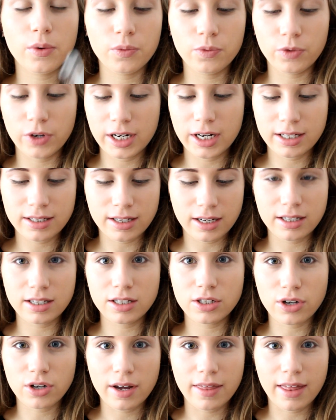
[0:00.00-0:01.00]
really excited
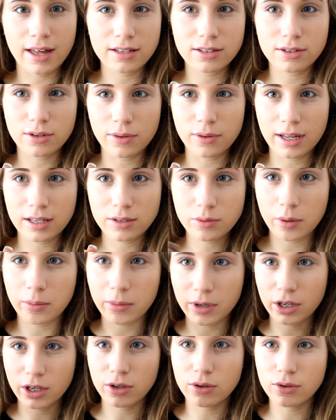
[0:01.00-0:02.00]
to try that, so that's what I'm
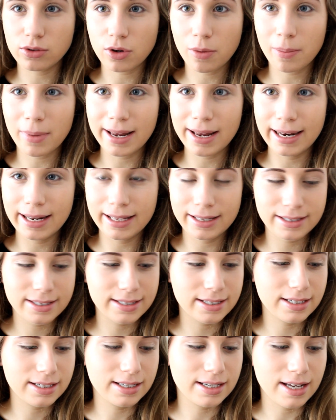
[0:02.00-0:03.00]
going to use on my
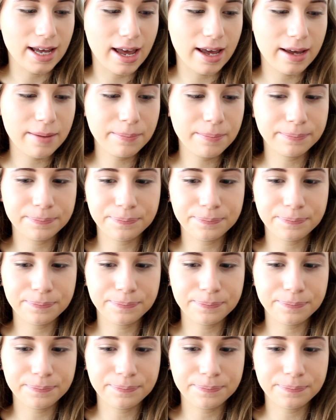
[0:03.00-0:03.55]
lids today.